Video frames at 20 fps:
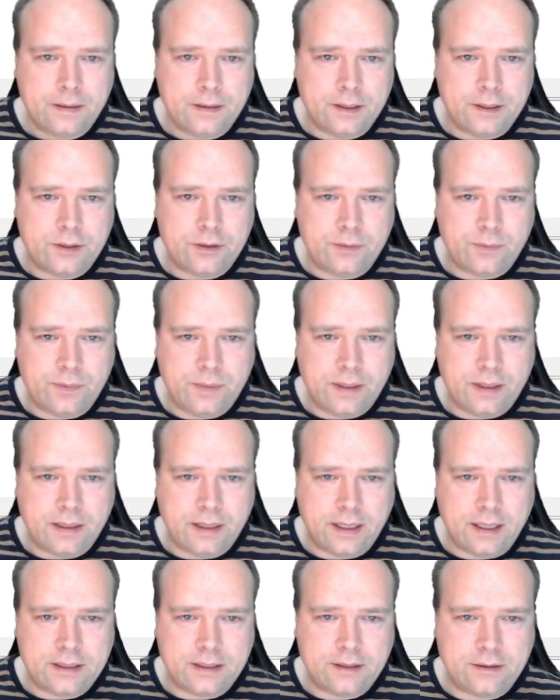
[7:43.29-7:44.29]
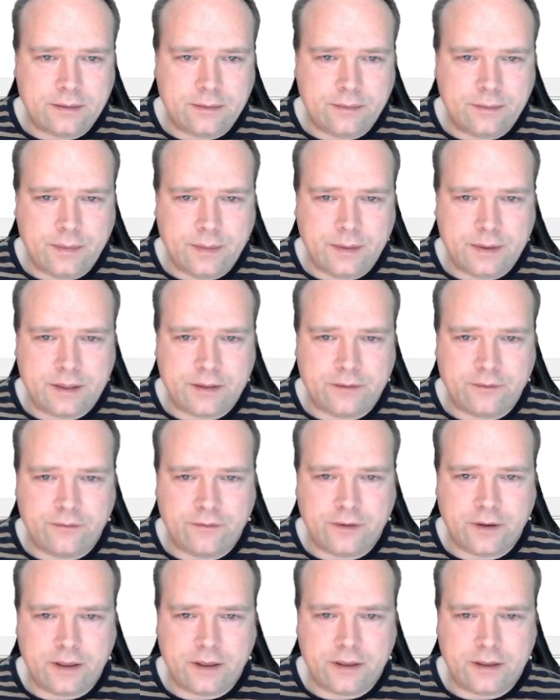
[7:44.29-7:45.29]
They should be larger. Maybe it's a
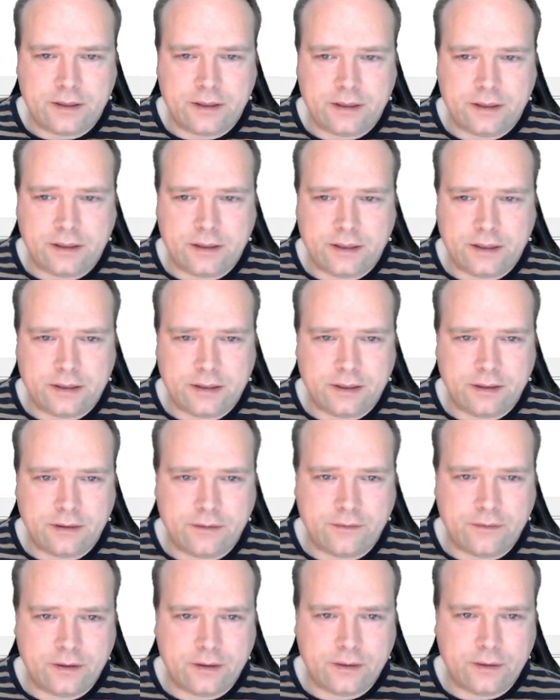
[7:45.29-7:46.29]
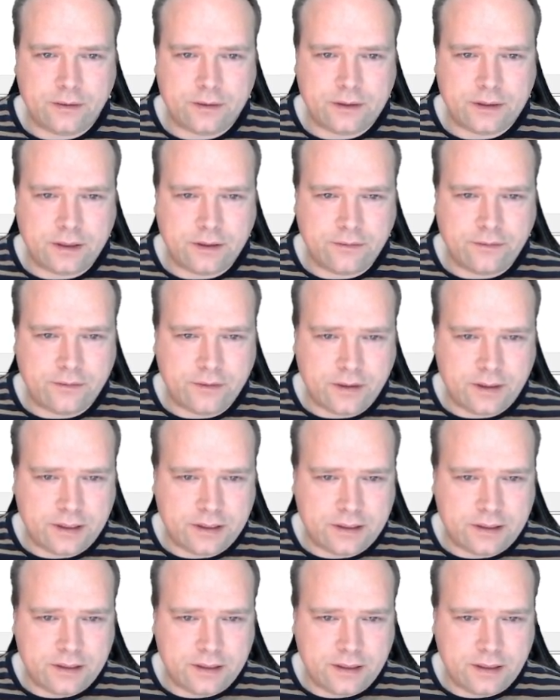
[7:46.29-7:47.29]
font. Isn't the font? No, it's not the font.
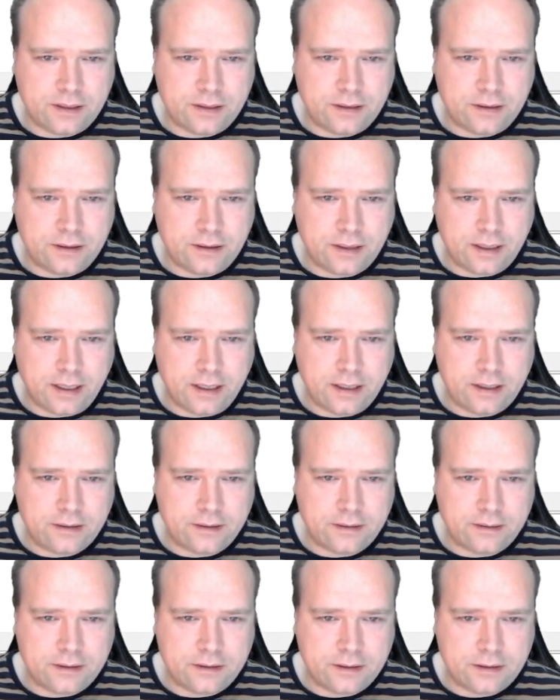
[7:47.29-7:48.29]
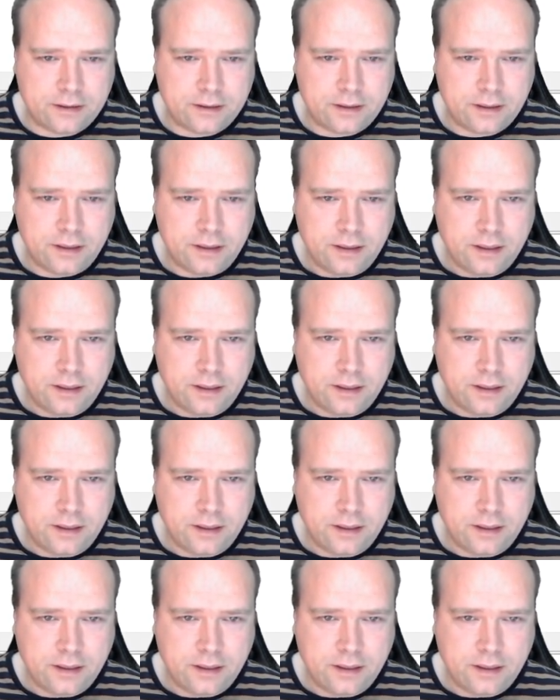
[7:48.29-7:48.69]
It's the icons.